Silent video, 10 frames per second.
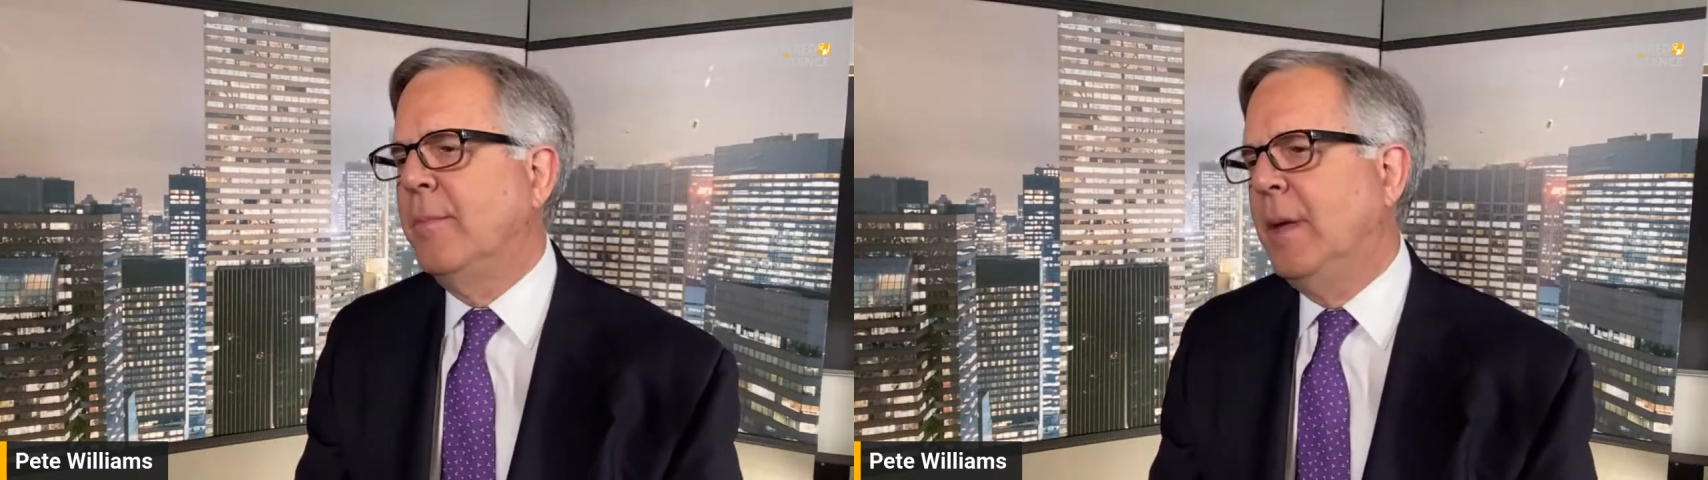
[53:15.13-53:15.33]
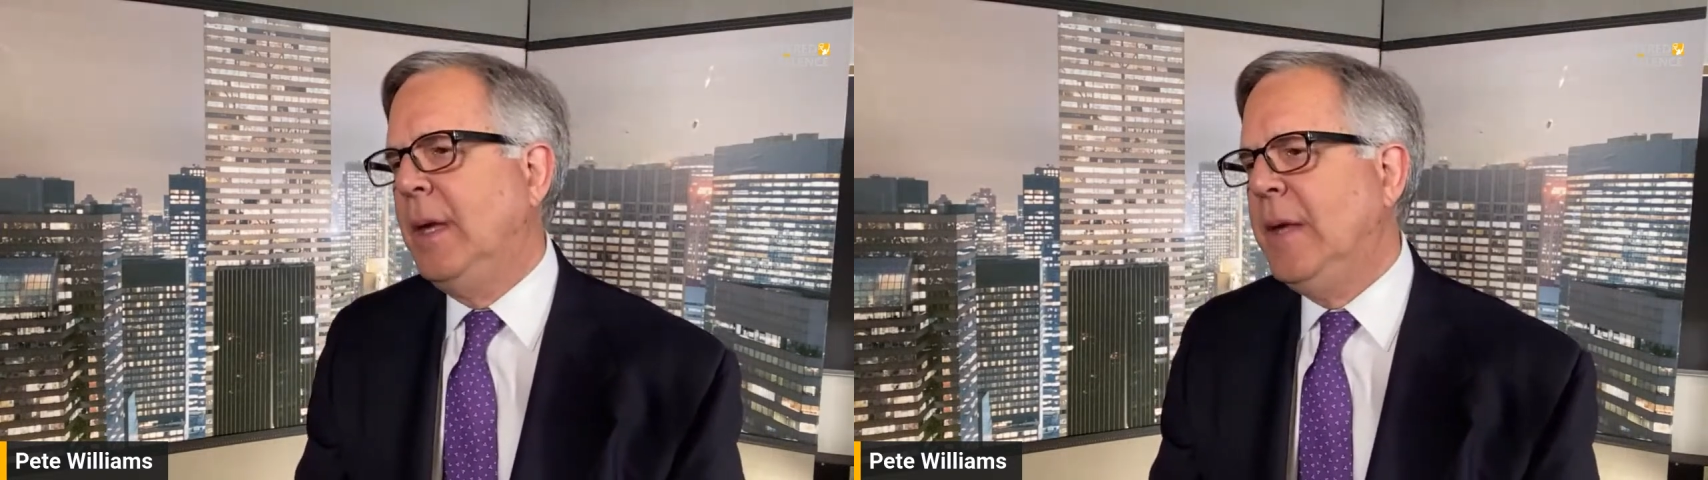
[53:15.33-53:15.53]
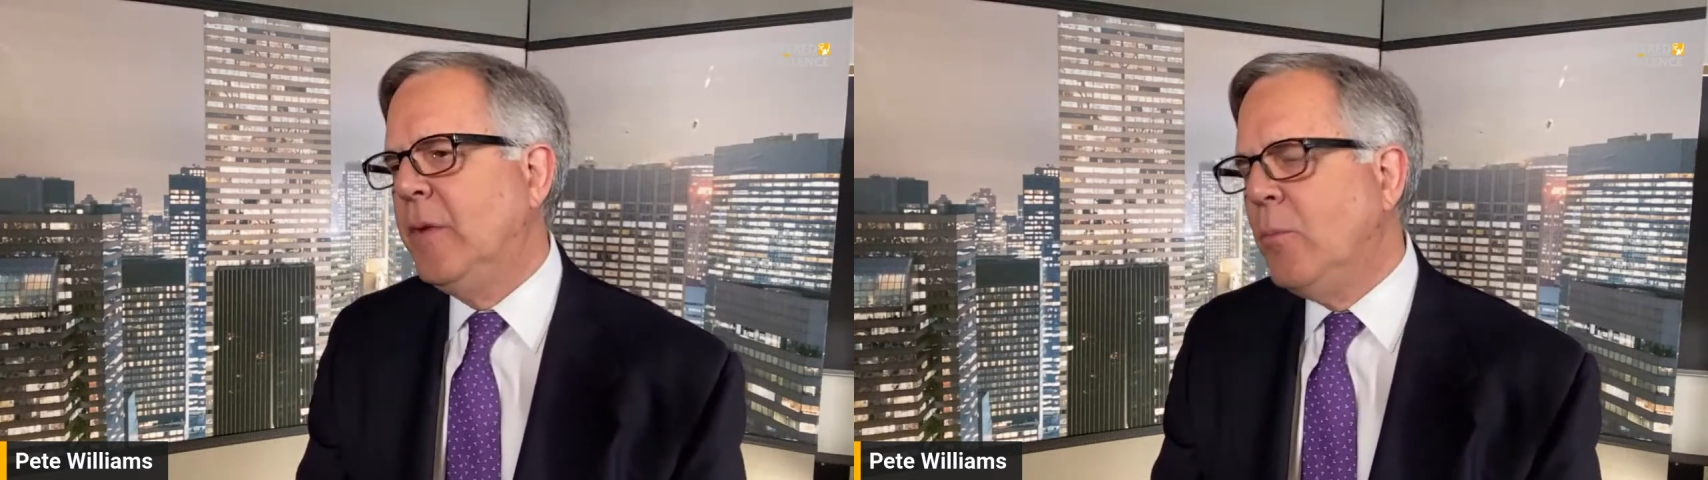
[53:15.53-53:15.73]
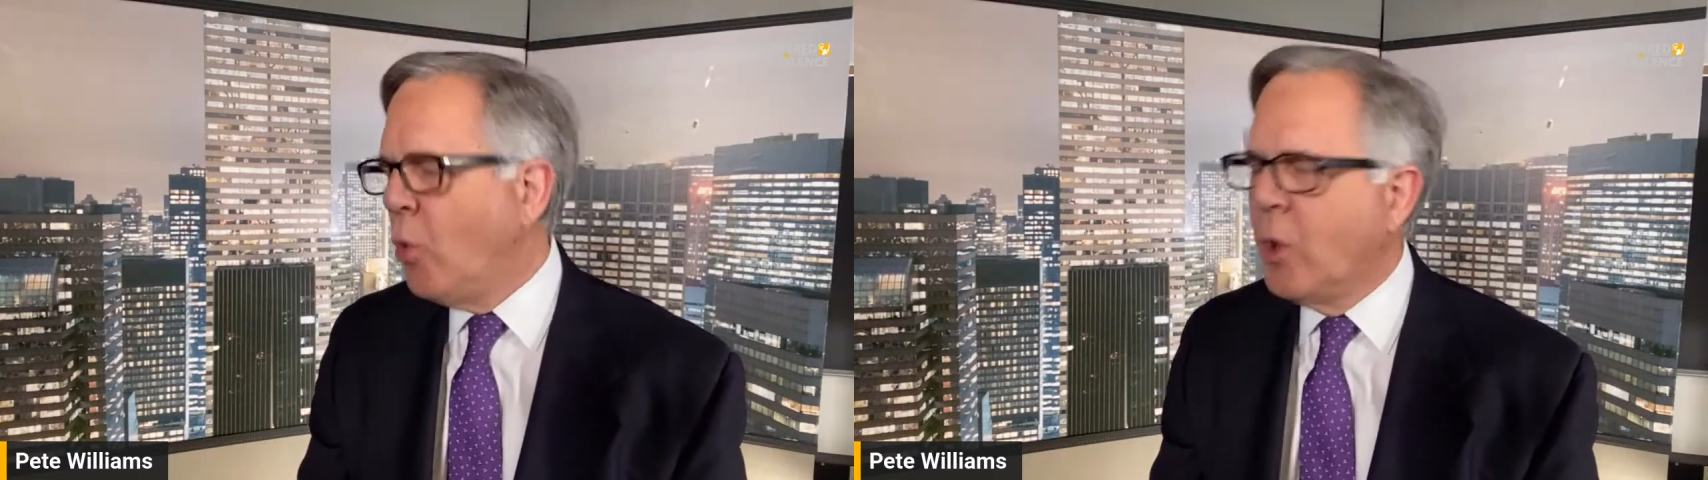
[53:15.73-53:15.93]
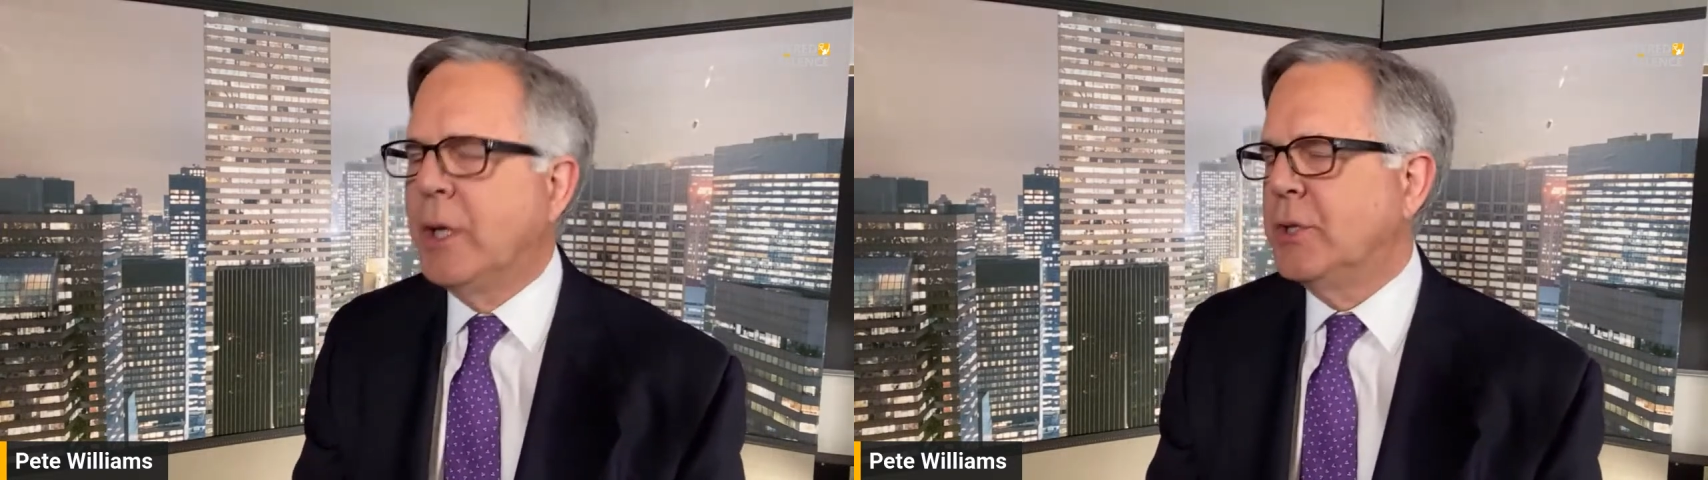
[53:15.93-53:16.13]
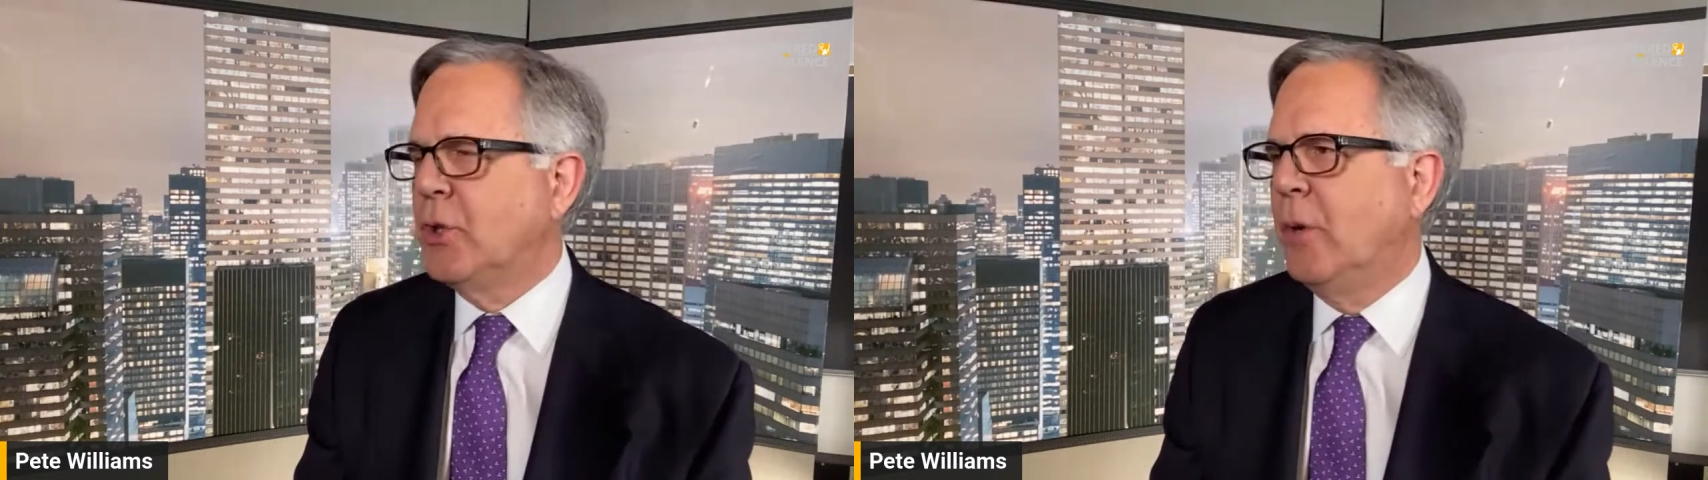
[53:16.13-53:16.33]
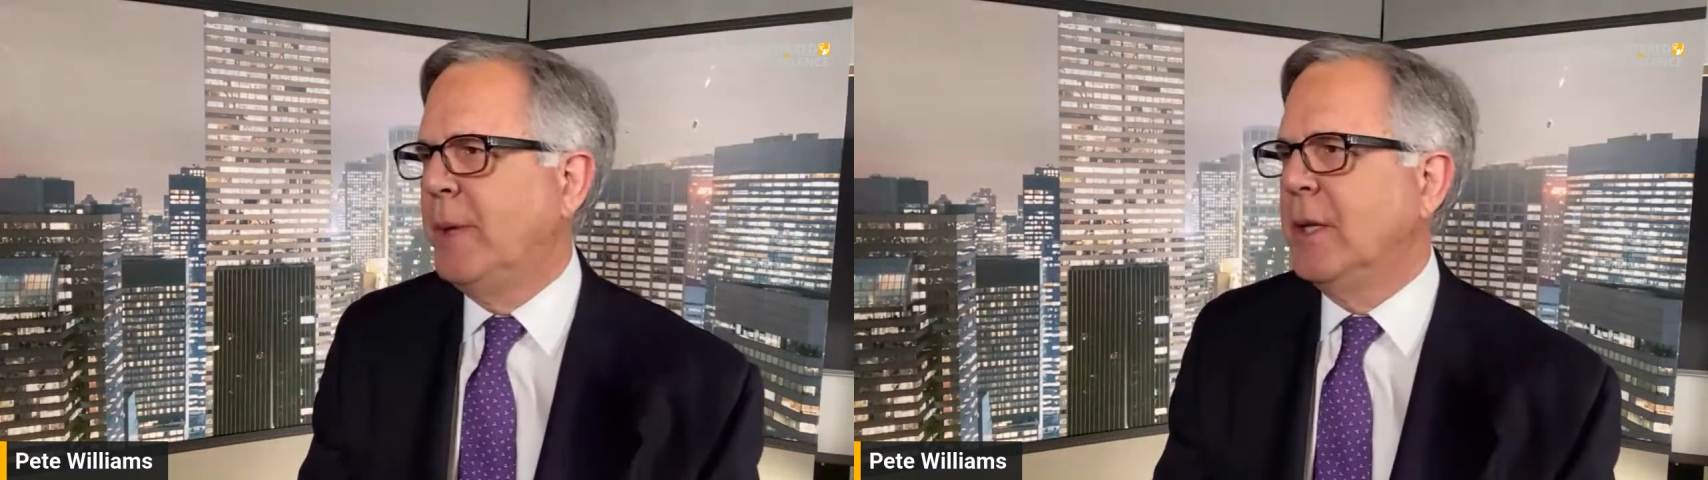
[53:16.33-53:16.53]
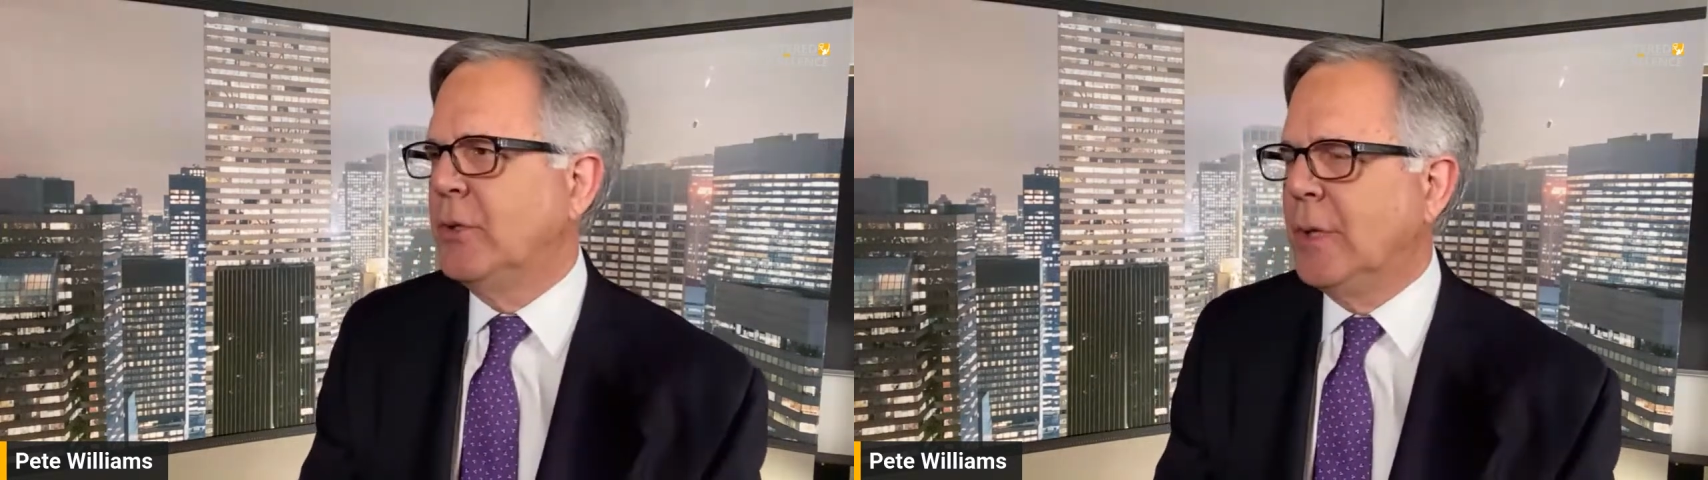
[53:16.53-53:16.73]
even more
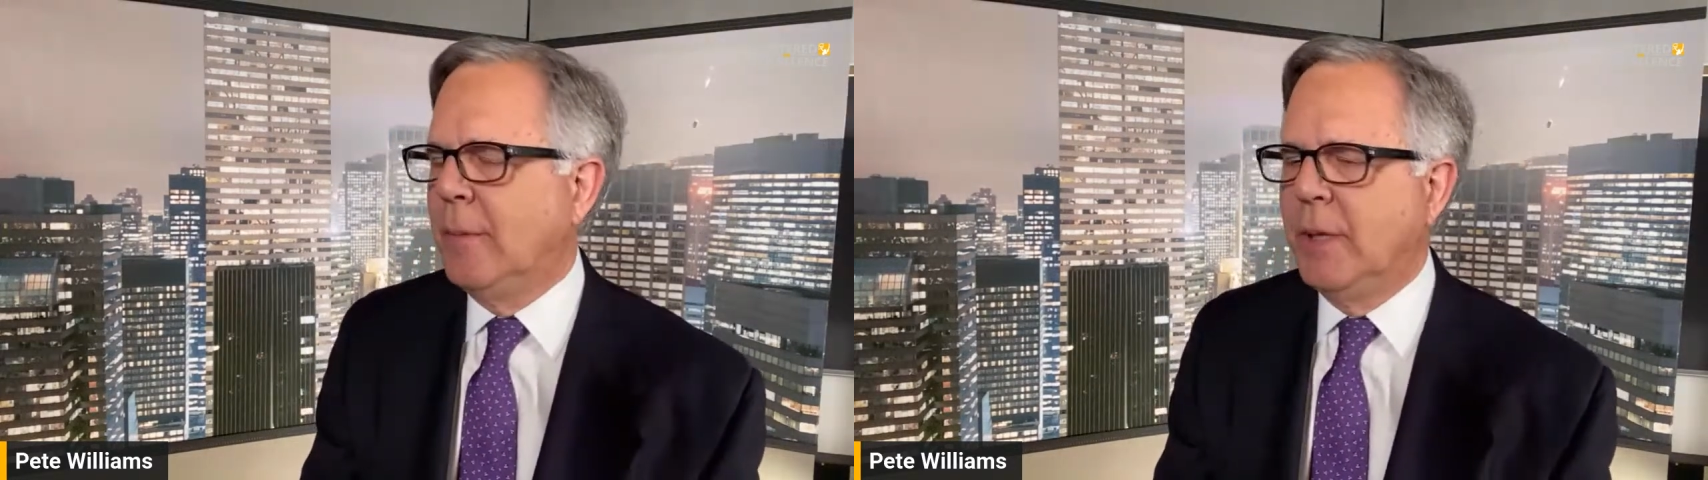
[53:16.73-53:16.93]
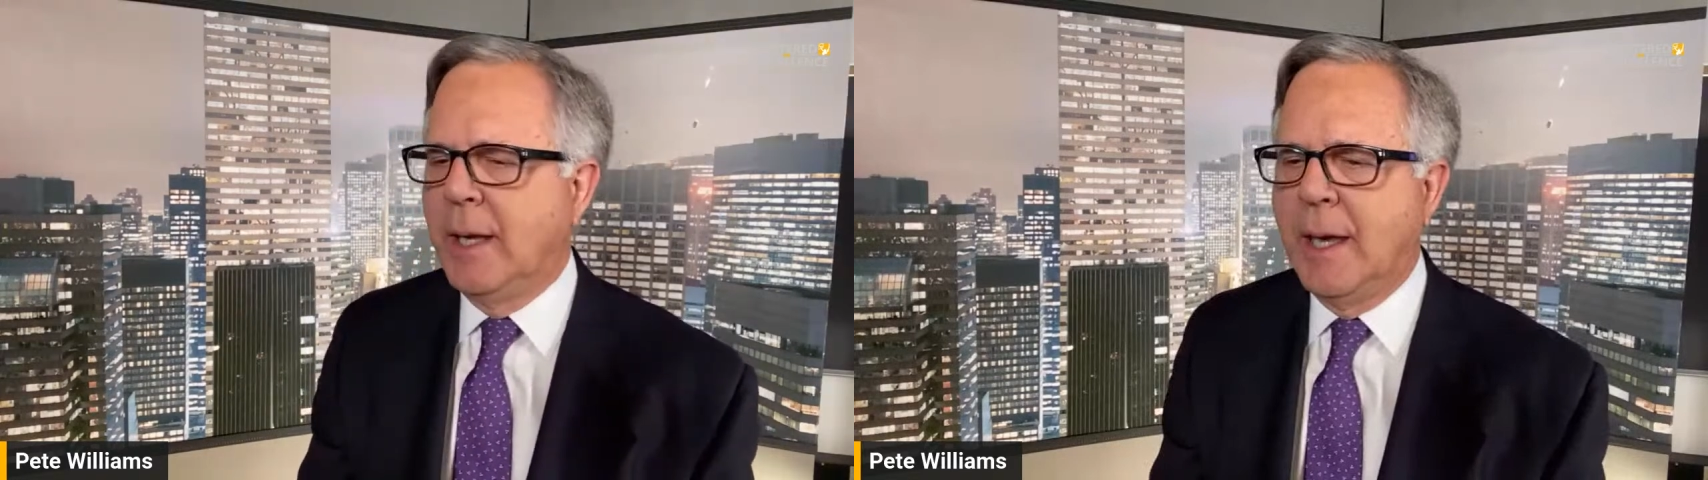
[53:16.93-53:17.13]
disturbing and troubling,